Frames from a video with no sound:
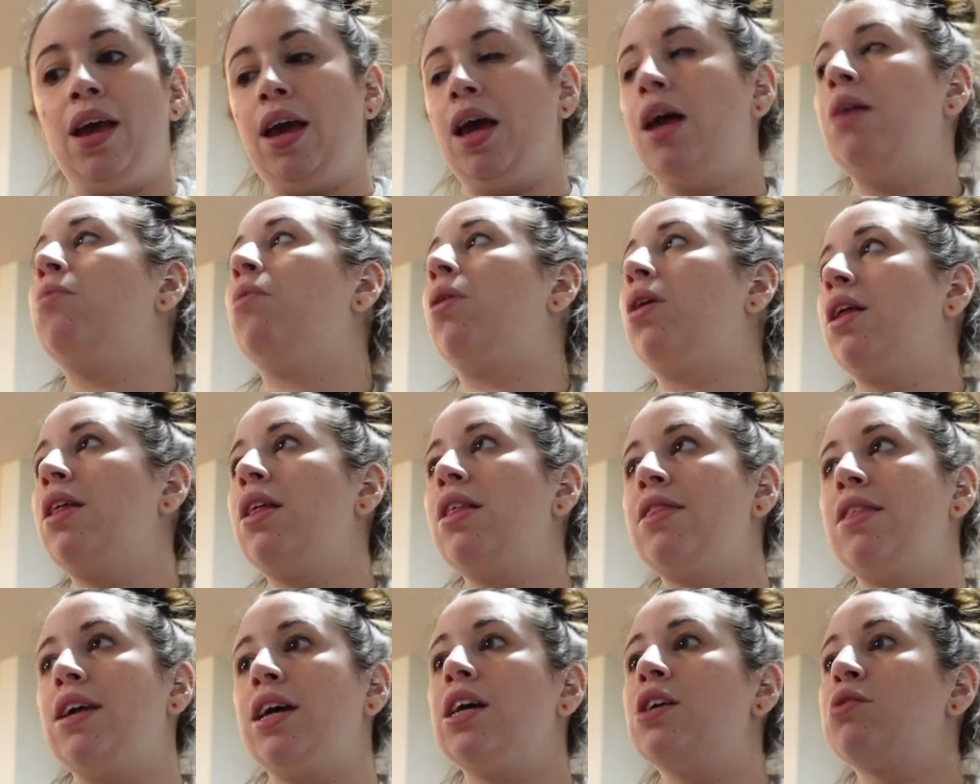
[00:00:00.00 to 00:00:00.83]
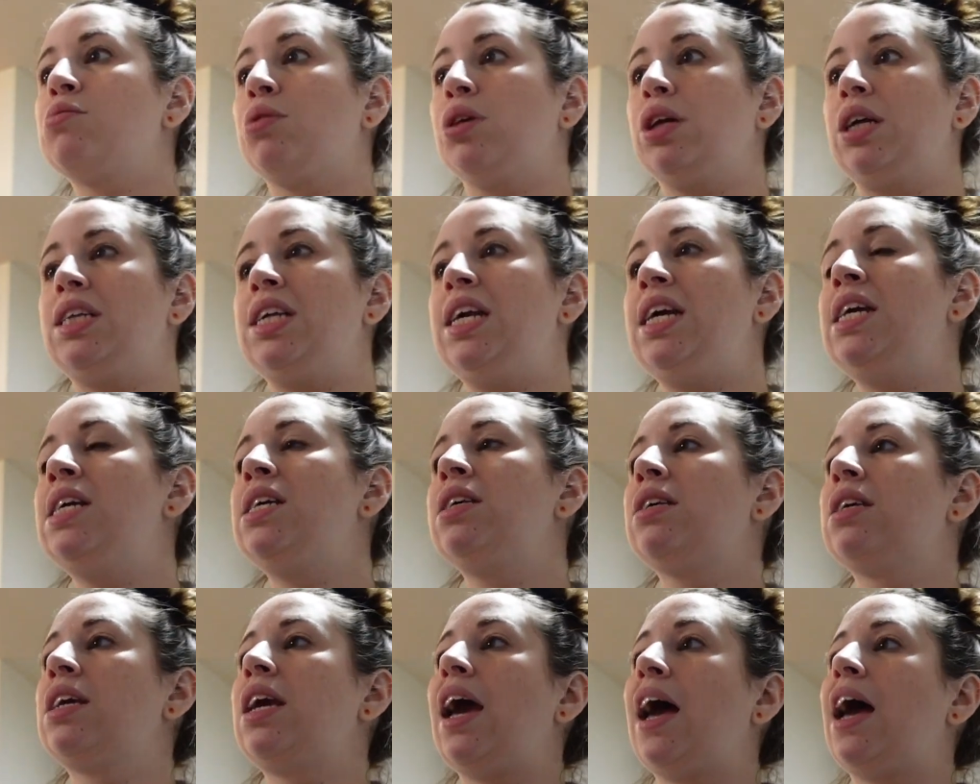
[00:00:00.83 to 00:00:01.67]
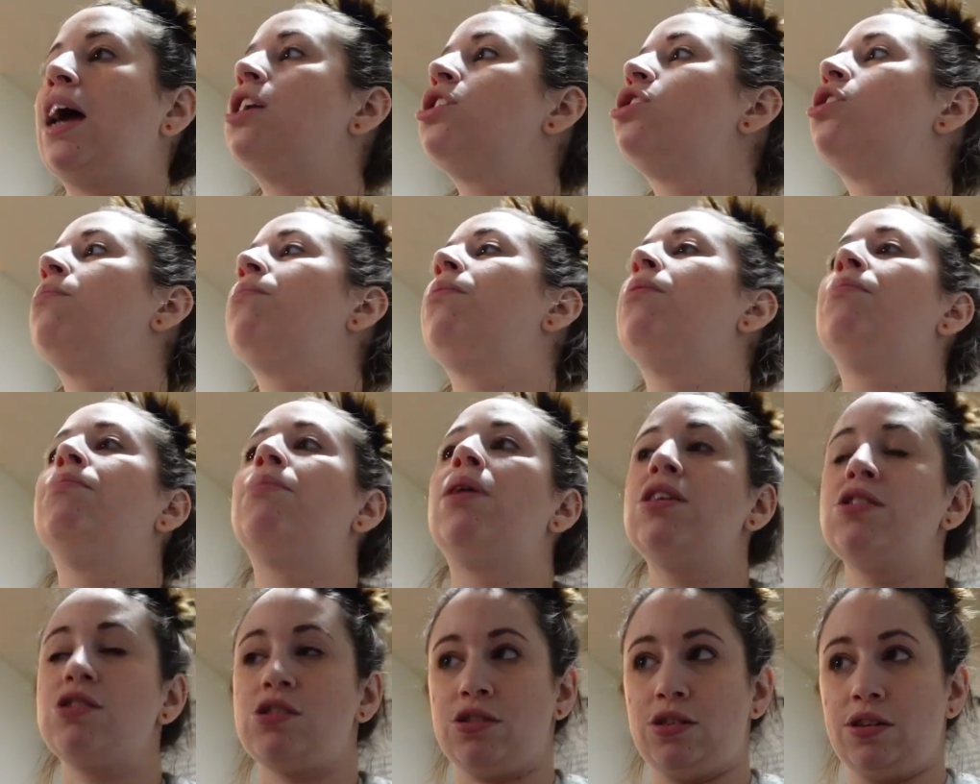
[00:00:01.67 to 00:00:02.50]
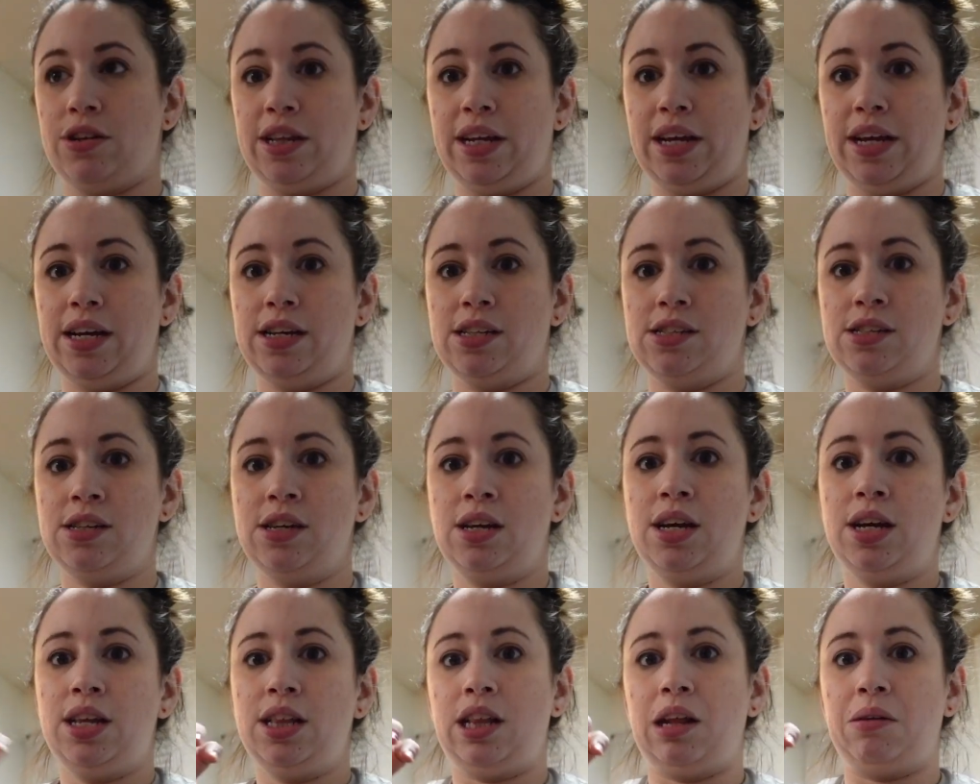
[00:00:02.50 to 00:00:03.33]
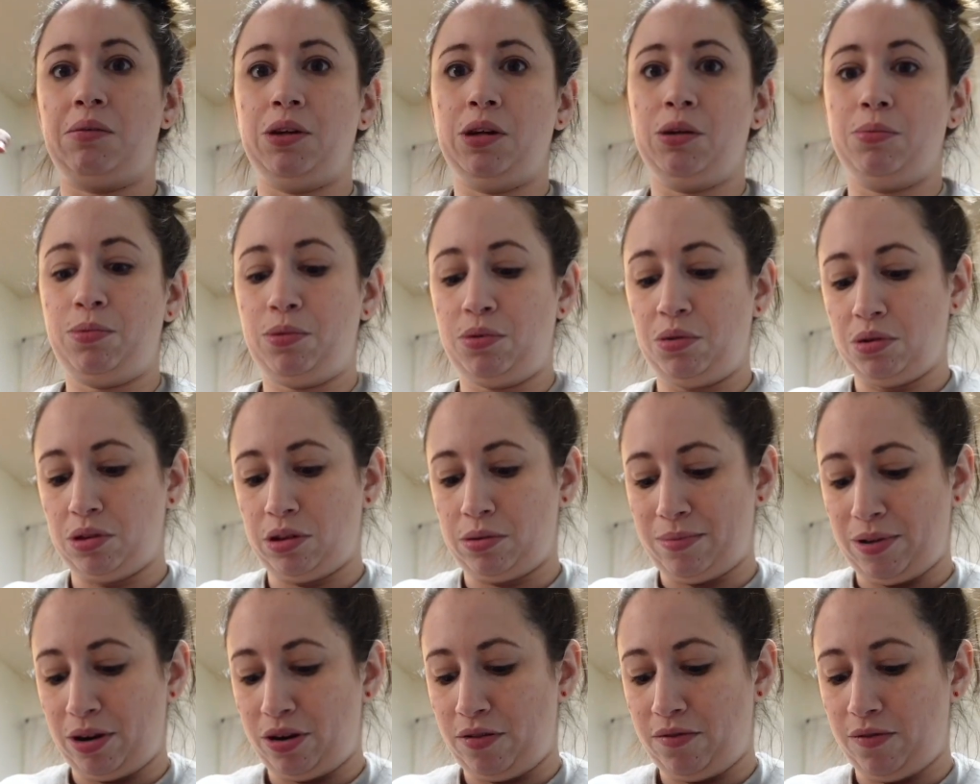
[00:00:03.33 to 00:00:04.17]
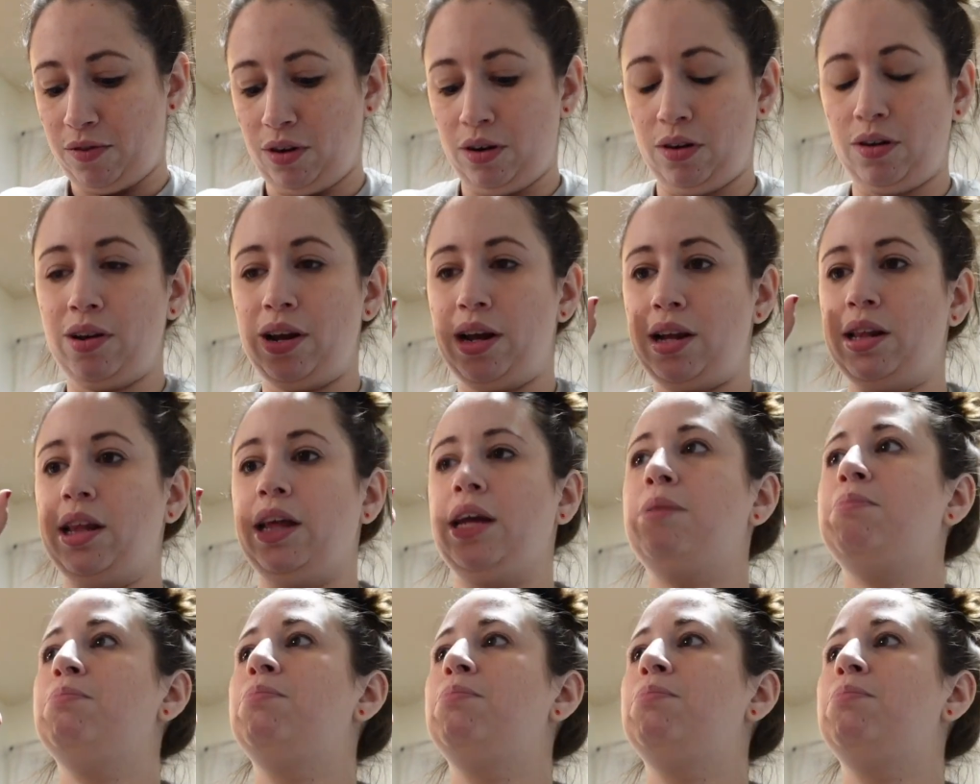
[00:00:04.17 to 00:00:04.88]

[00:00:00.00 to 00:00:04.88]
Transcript: And one of the things were like these ketchup and mustard things that when you pour them over, it